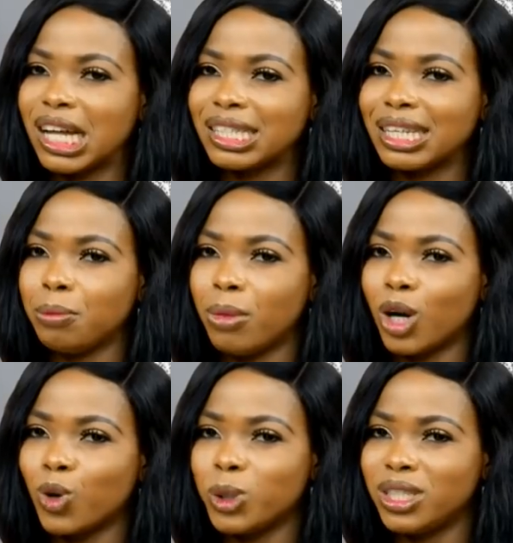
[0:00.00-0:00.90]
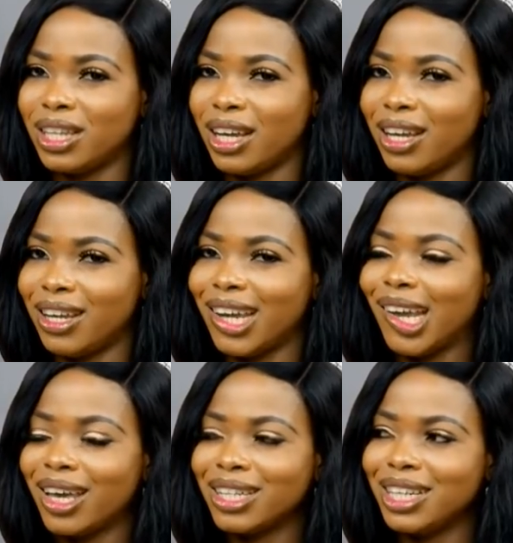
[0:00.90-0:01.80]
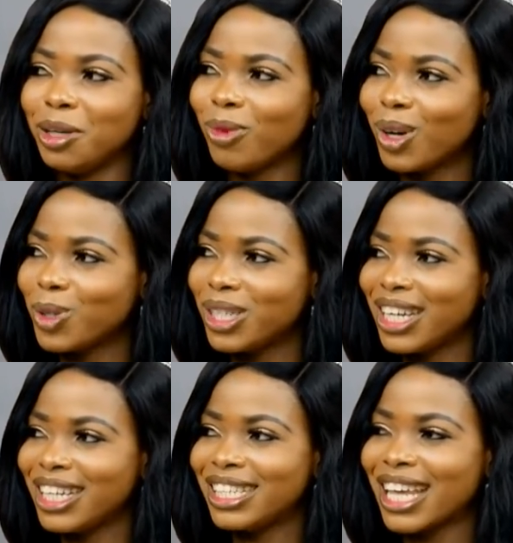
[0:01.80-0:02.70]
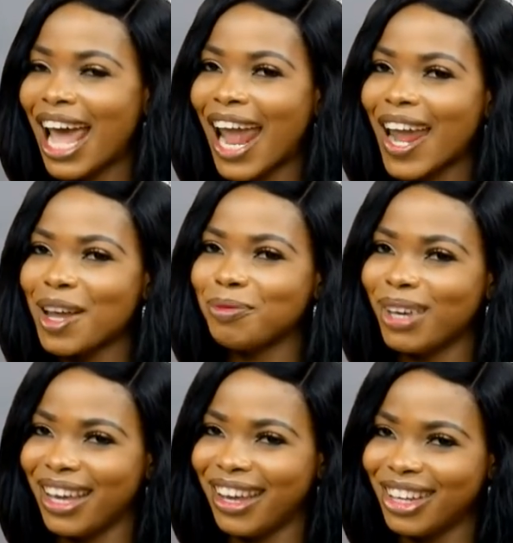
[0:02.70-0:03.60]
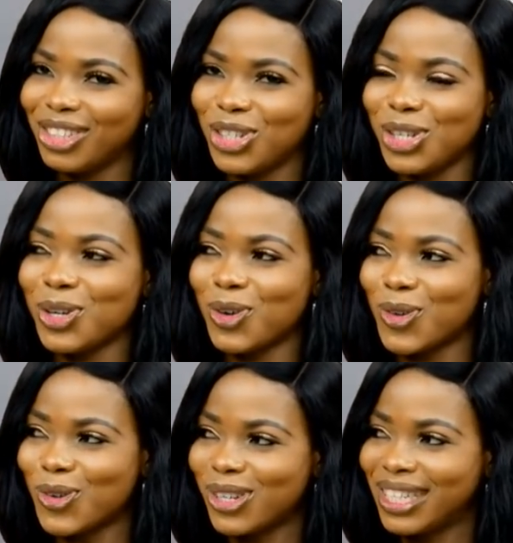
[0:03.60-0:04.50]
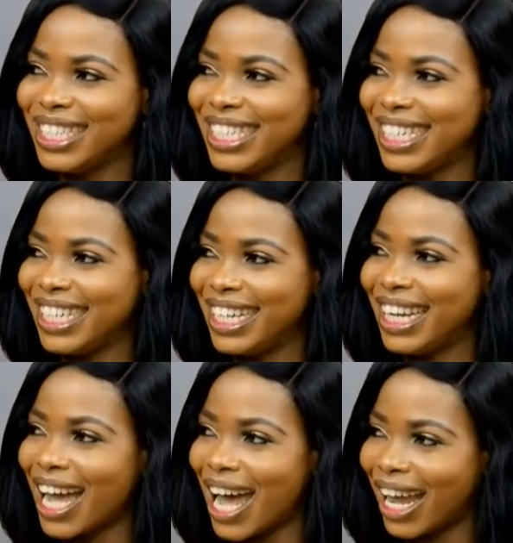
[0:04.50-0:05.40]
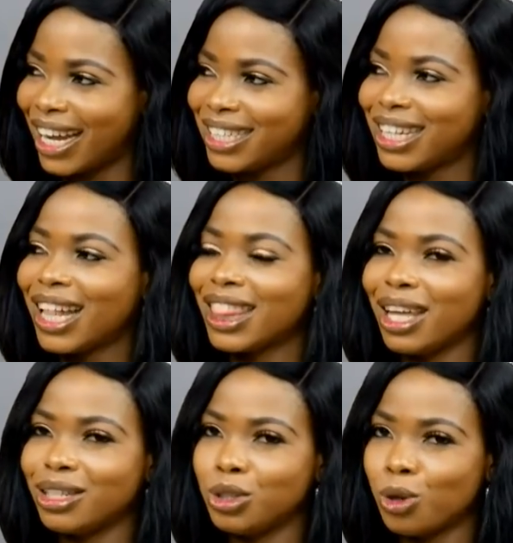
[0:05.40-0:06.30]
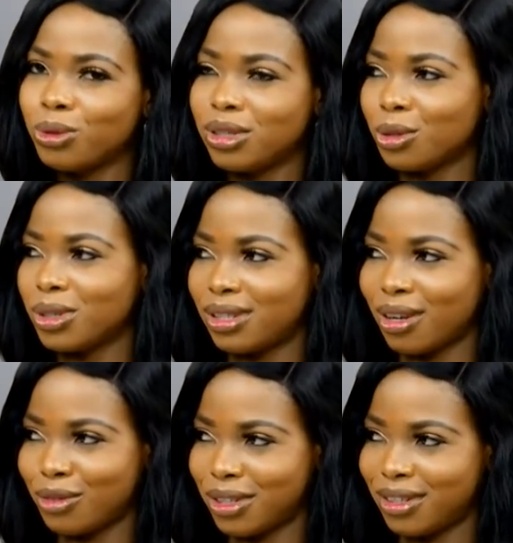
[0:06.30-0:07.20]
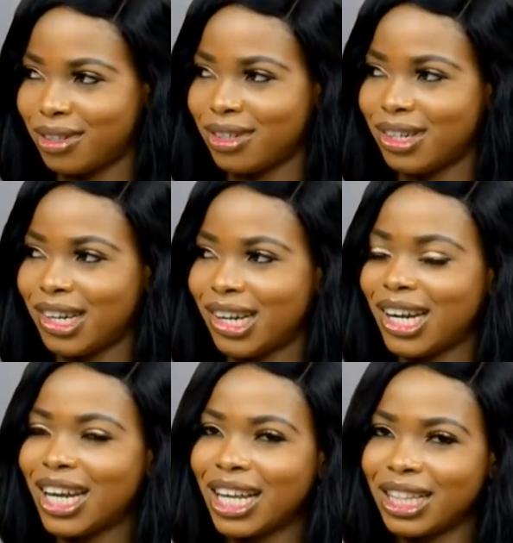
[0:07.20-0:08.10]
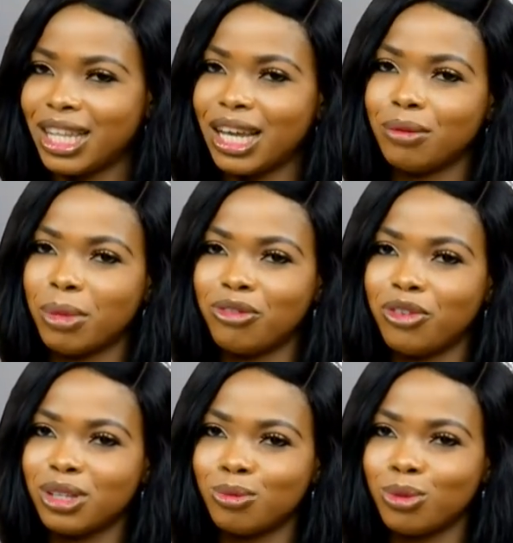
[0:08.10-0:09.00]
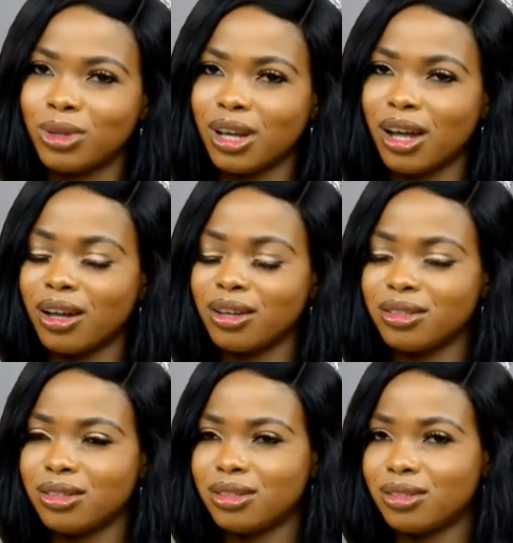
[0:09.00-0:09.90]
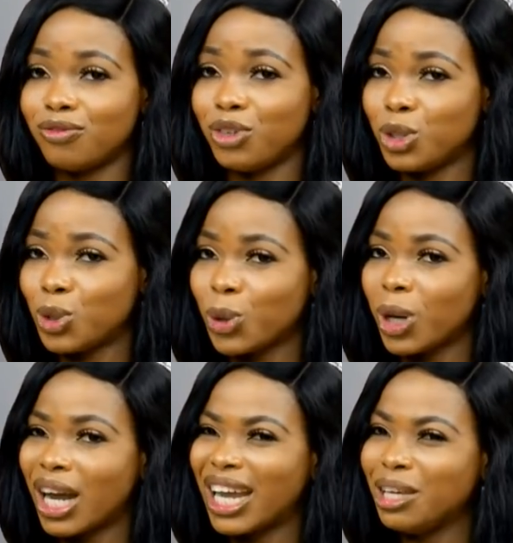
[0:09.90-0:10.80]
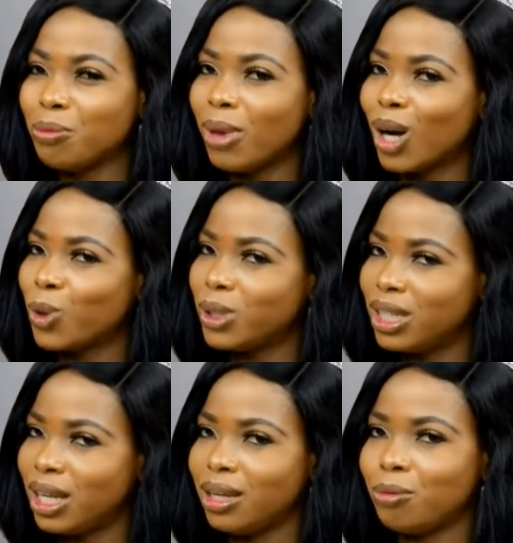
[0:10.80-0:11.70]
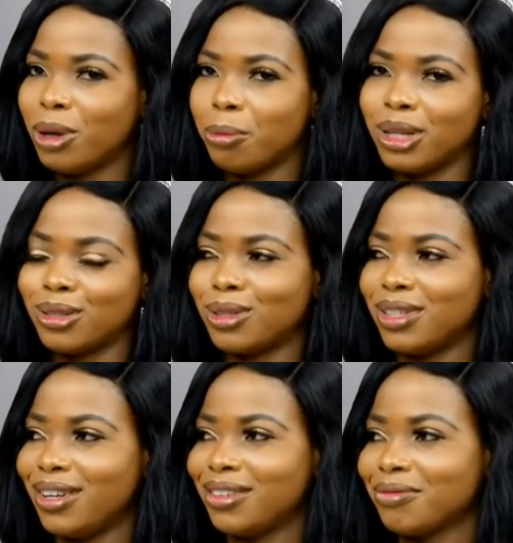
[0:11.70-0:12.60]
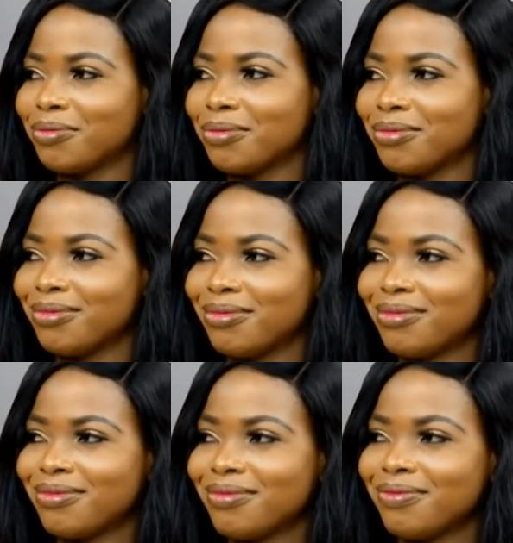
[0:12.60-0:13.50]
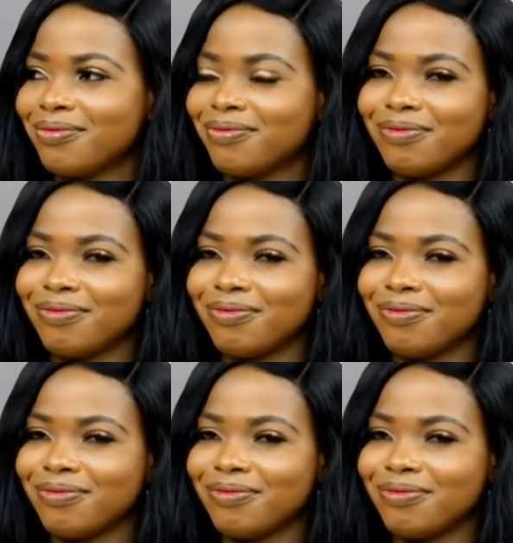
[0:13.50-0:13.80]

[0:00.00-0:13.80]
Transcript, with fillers: at Imago Dei. The Imago Dei is I M A G O D E I, then 007. Okay. And my Facebook is Victoria Imago Dei Babatunde. All right. So talk to okay. me.